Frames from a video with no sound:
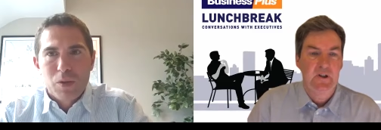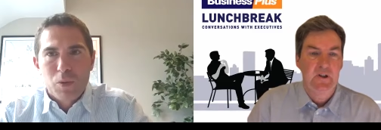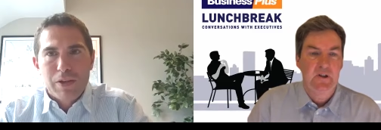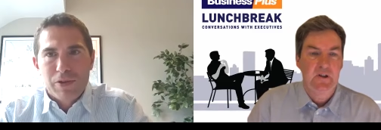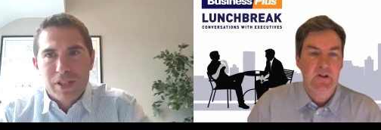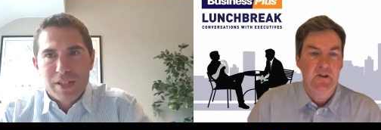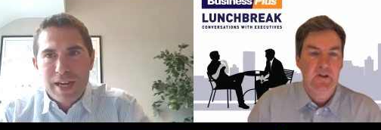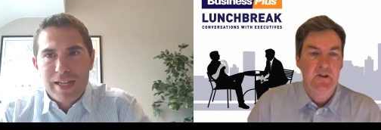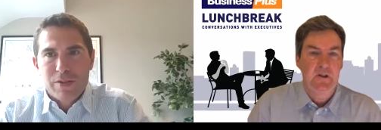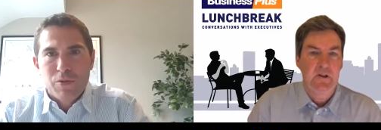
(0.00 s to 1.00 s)
Speaker 1: whether it's a
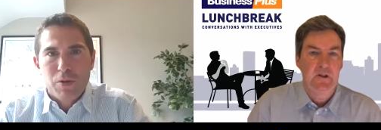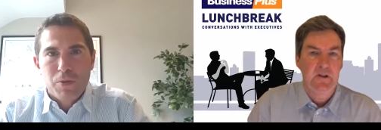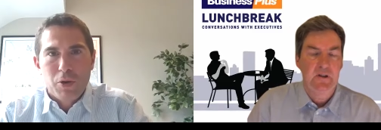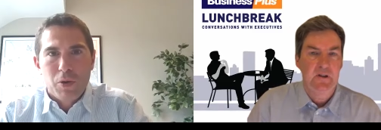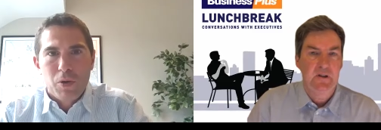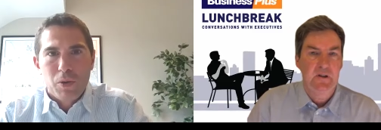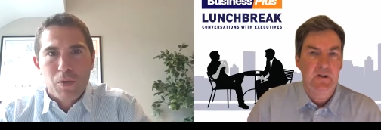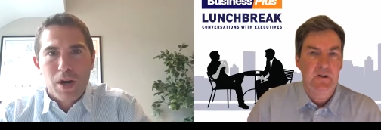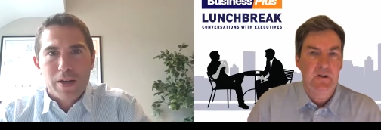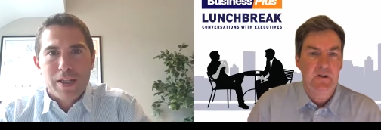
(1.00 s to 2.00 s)
data room or, or
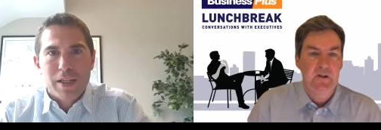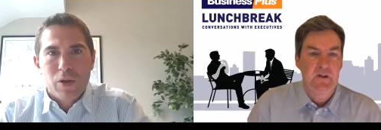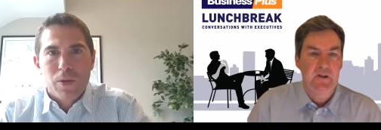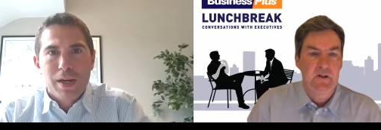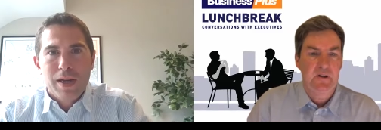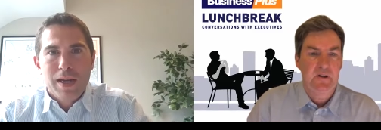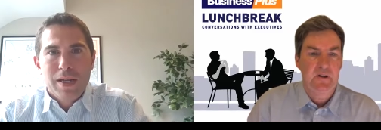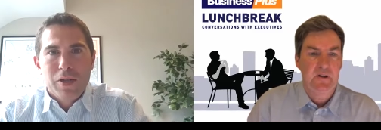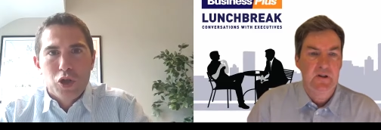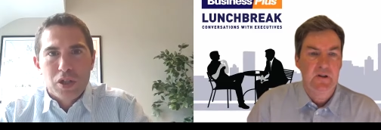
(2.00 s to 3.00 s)
what, you know,
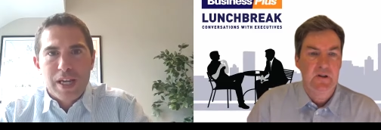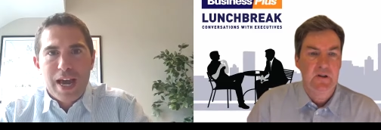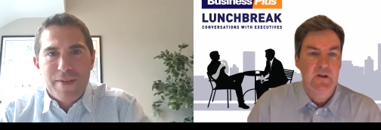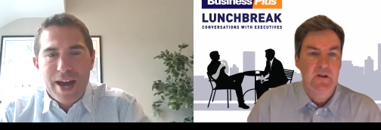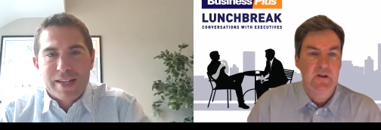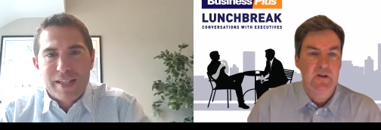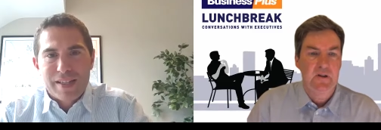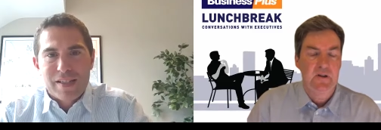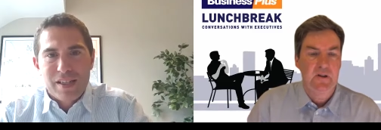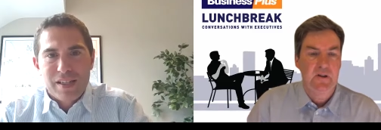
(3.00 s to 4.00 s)
just to have access
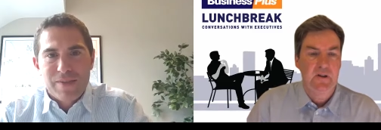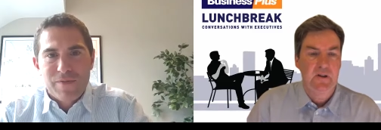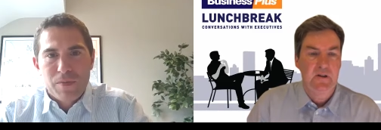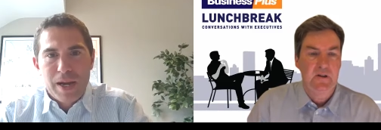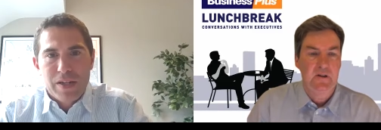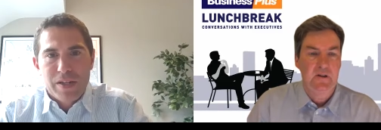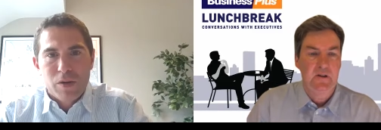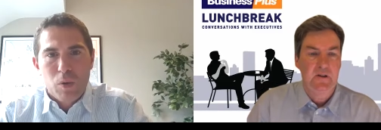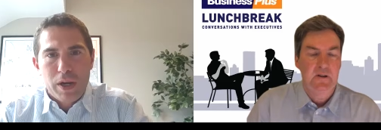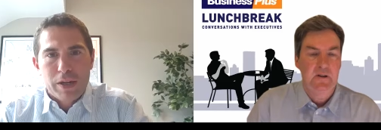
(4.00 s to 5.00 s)
to this information
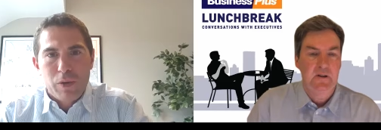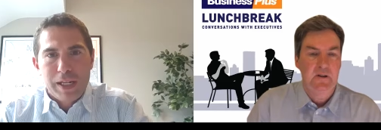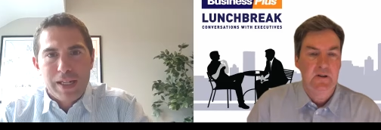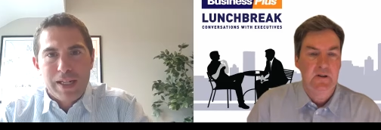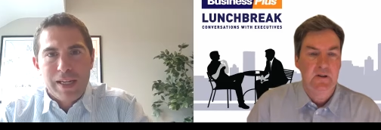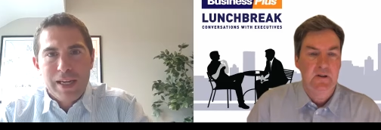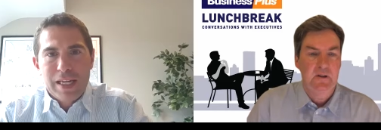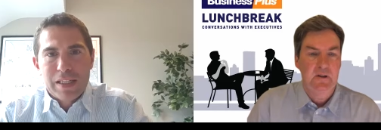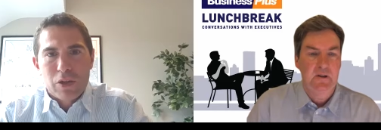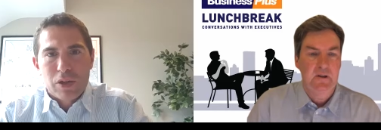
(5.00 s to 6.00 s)
quite quickly
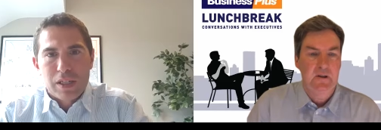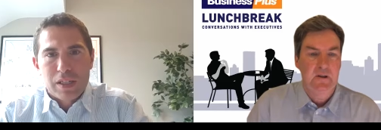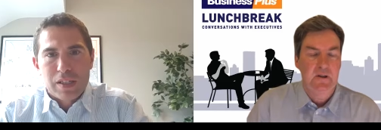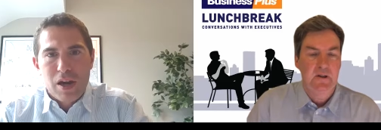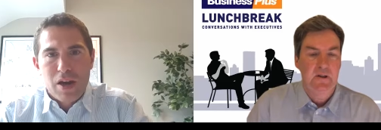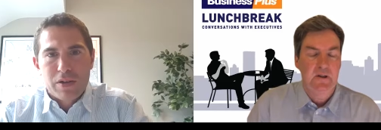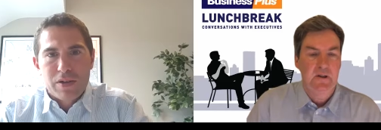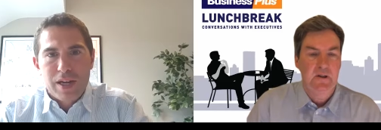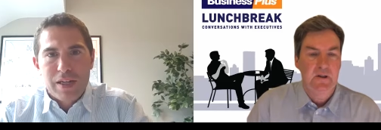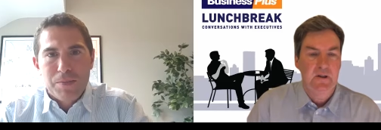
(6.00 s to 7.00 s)
so that it's not an